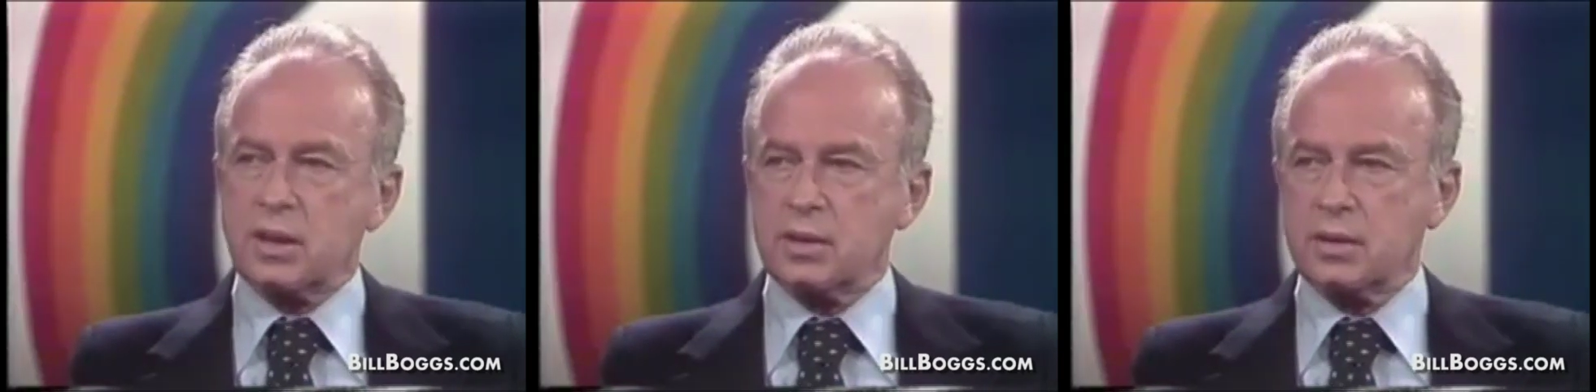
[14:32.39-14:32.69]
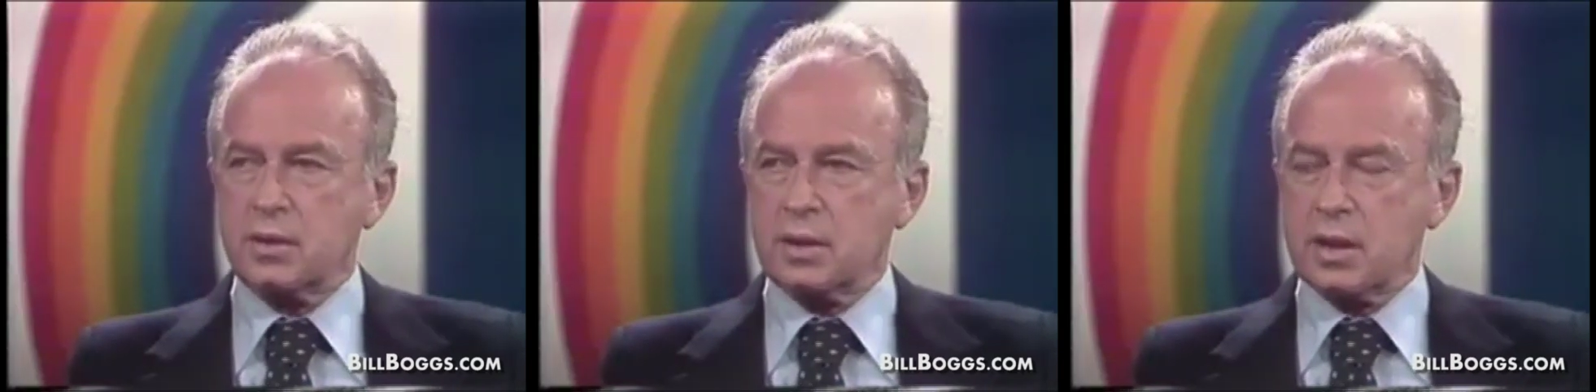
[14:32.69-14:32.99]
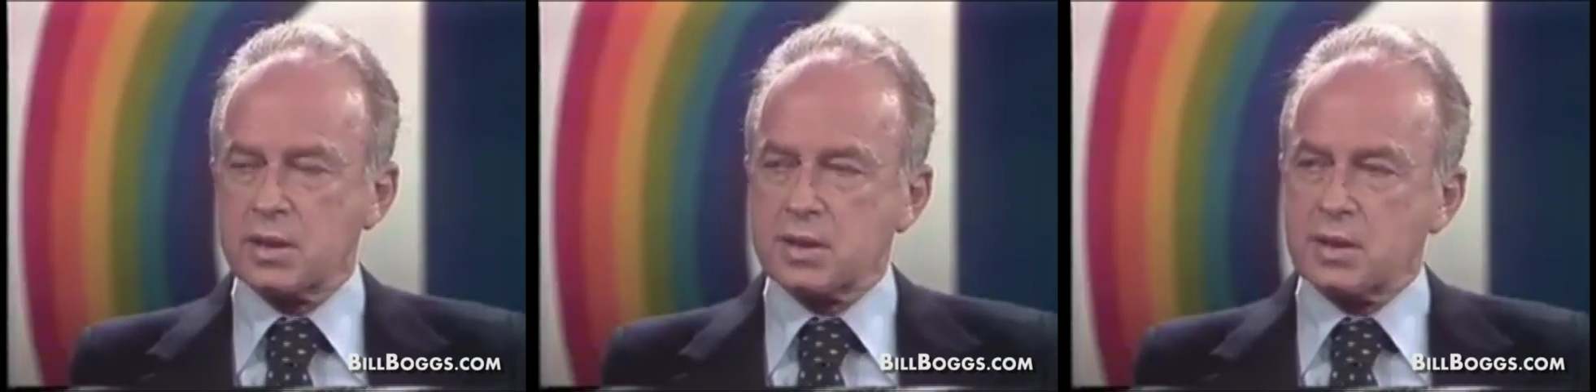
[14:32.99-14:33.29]
is to what
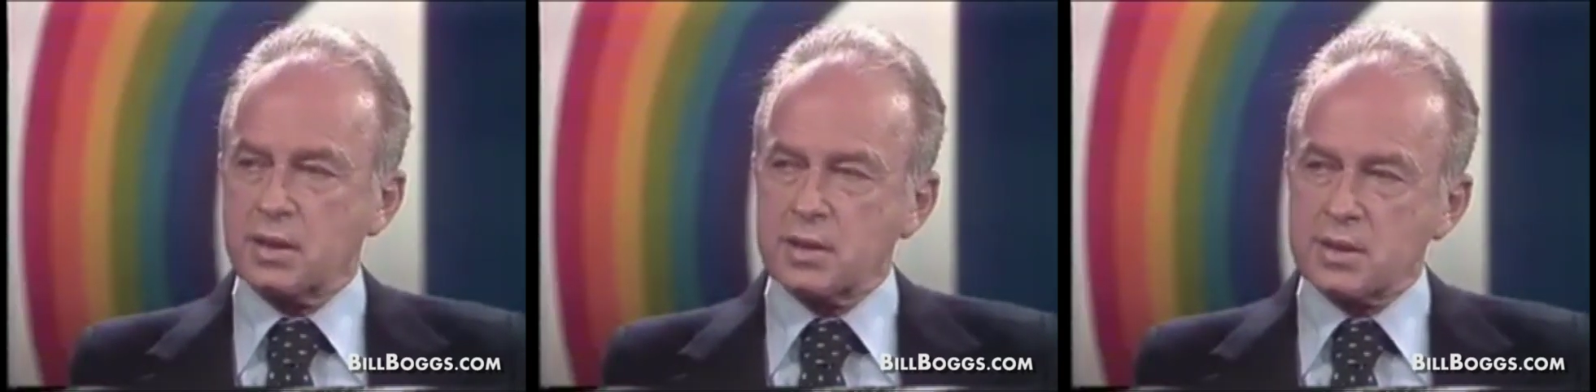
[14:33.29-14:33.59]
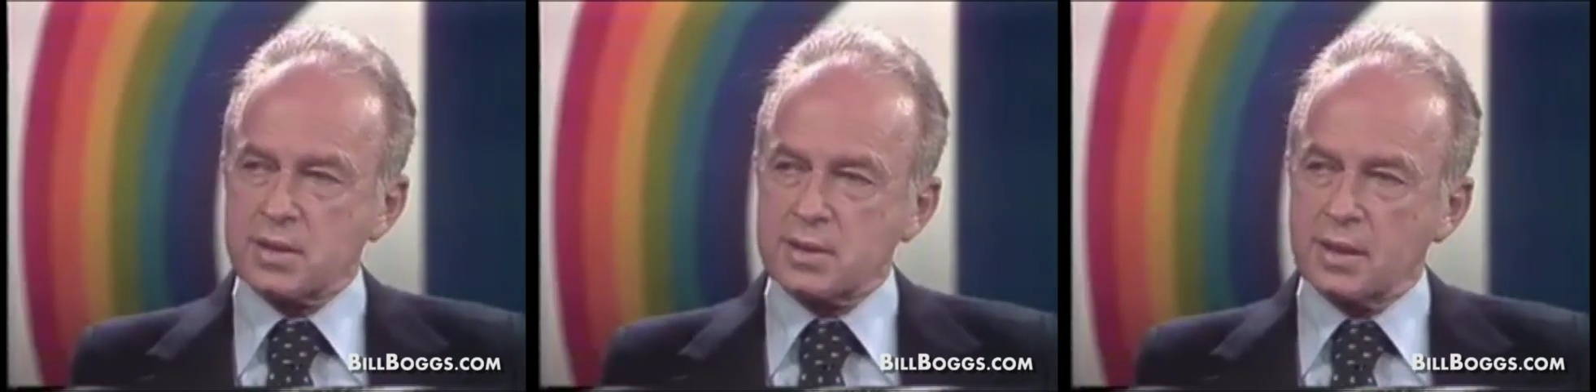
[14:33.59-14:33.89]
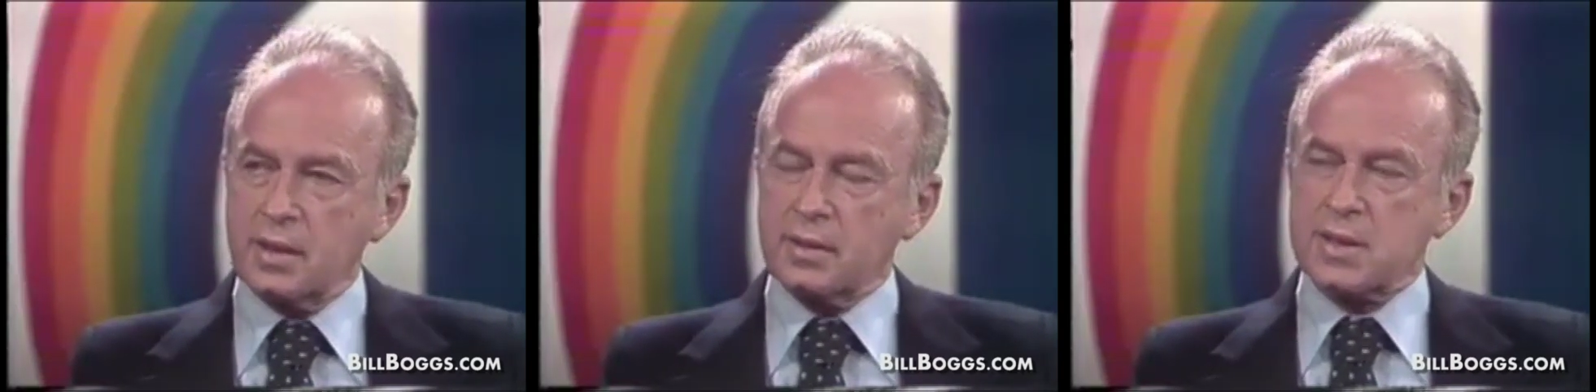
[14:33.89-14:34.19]
extent the
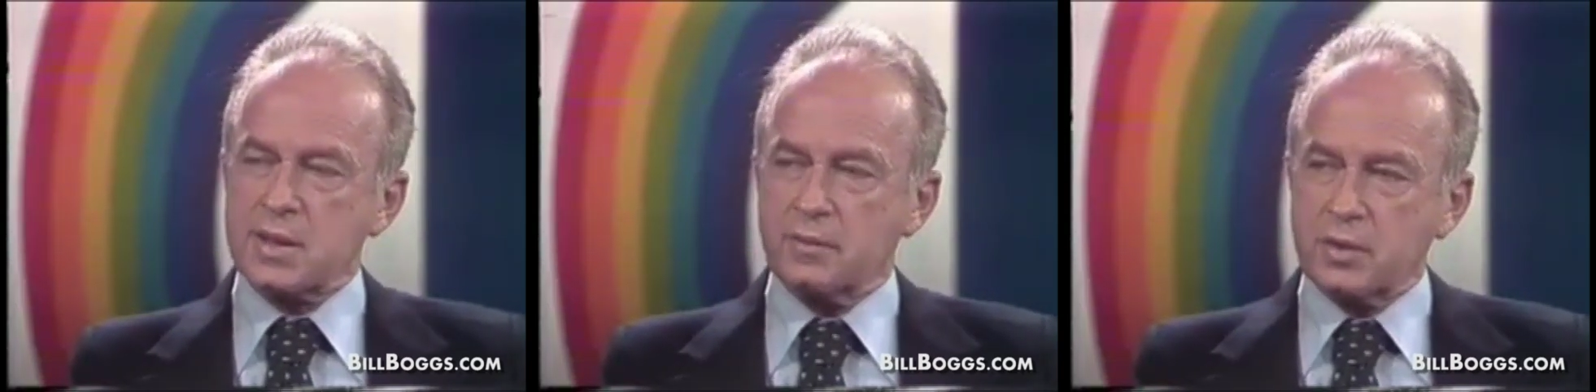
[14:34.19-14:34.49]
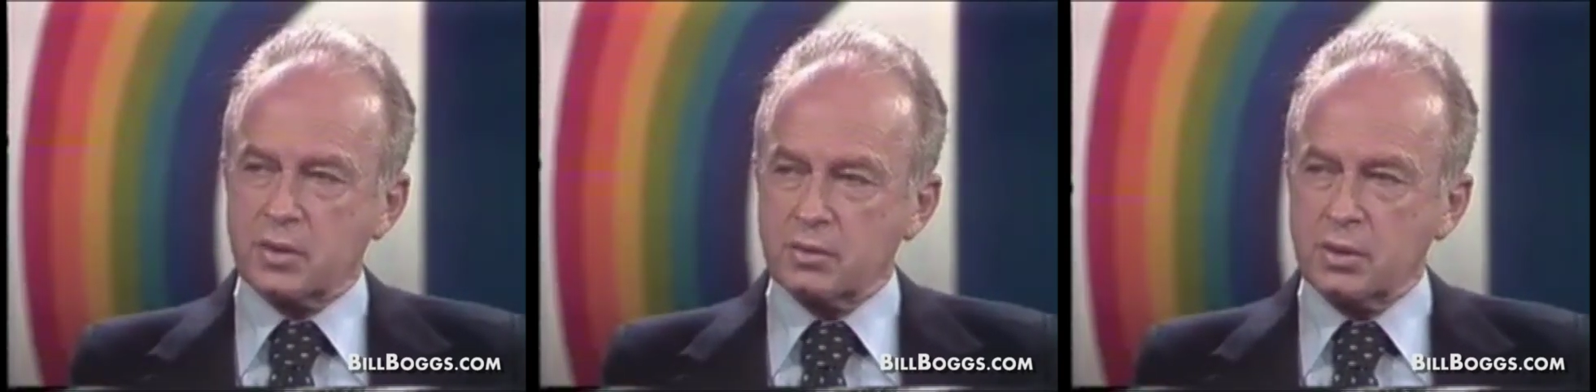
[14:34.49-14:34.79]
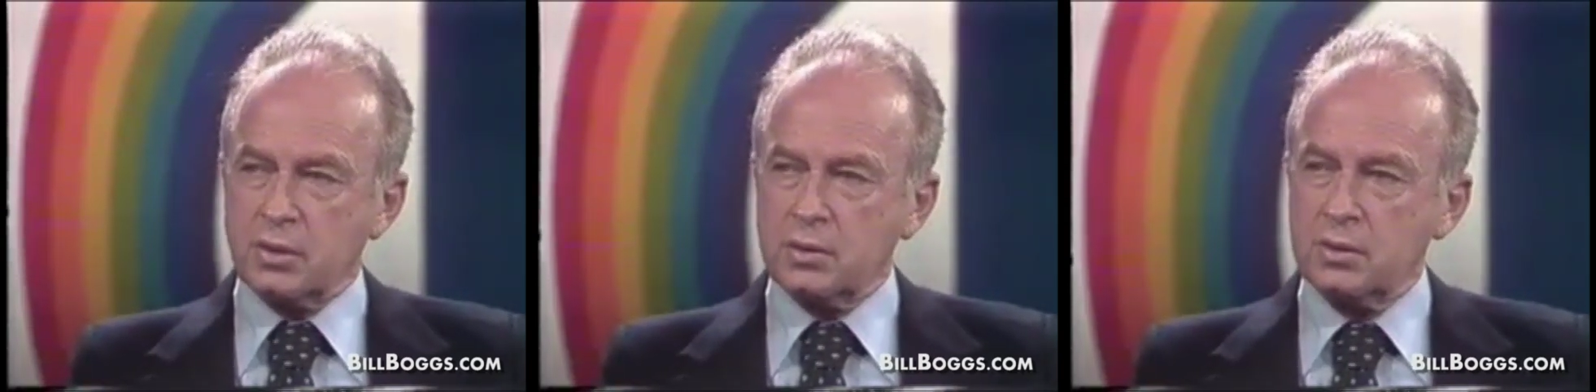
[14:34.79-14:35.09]
United States
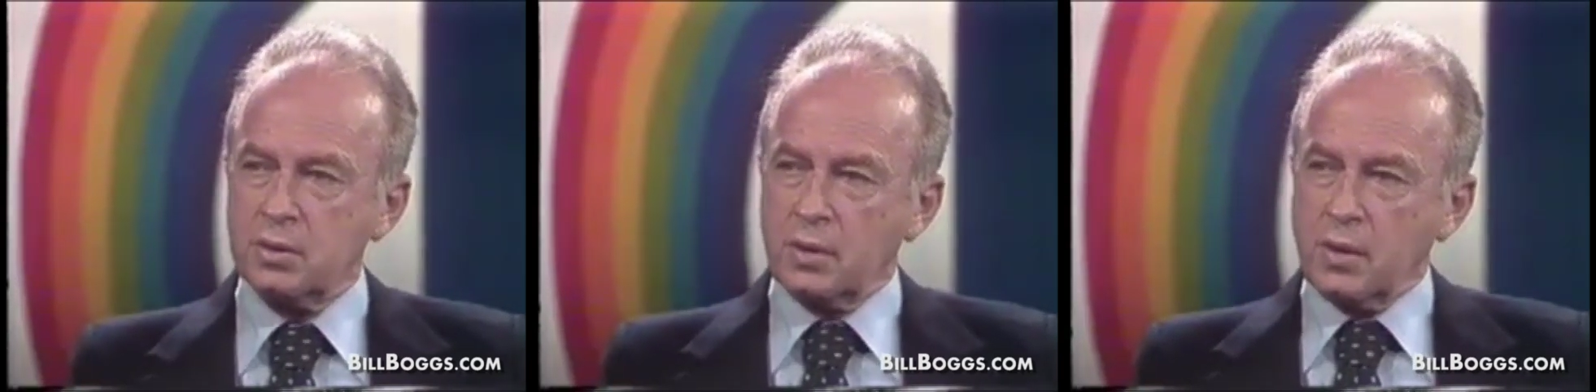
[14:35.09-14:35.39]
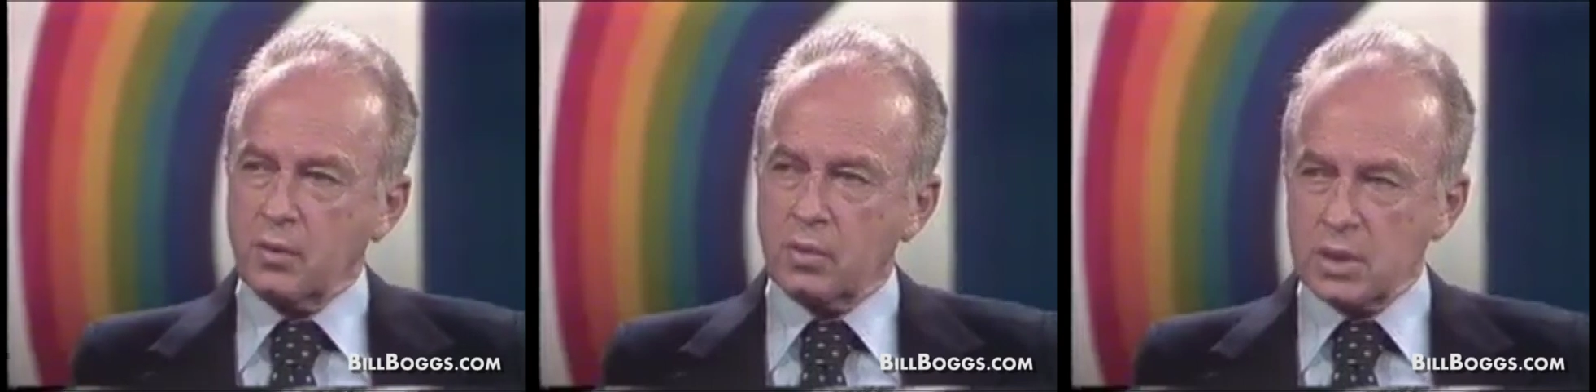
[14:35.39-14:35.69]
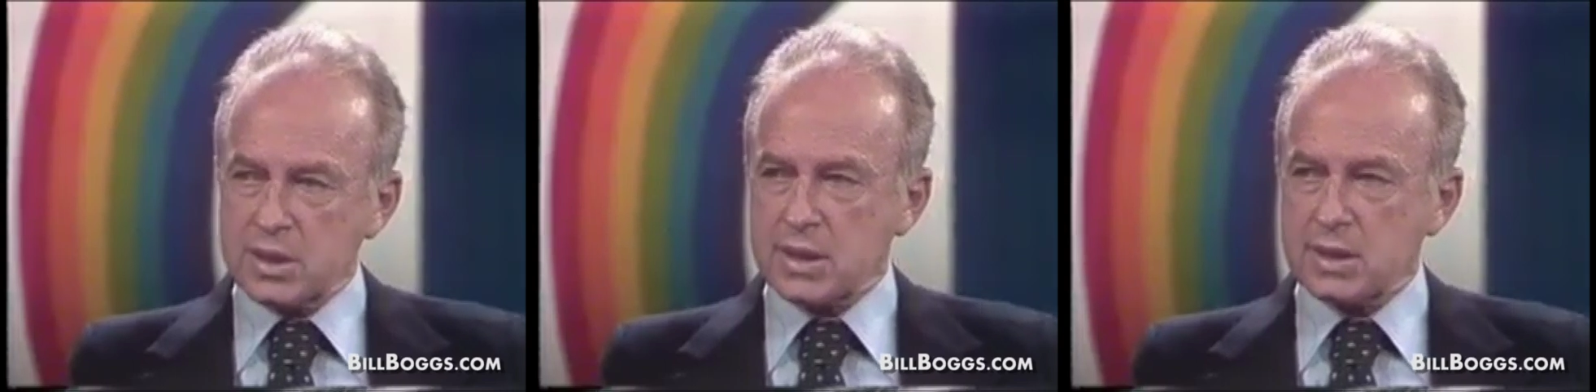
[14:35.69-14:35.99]
and the Soviet
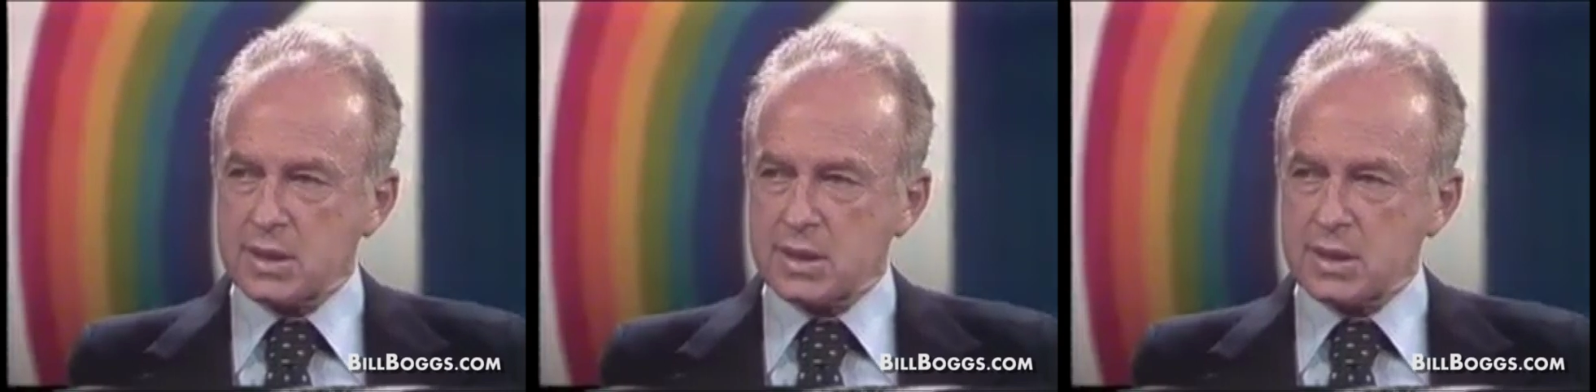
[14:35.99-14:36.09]
Union